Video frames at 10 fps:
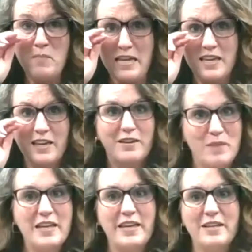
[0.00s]
making, in
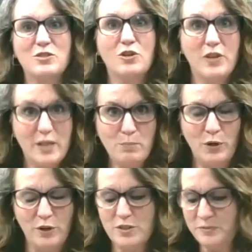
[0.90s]
my case, your hip
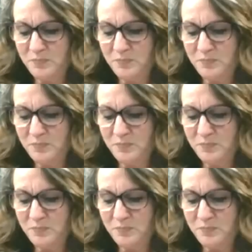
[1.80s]
hurt.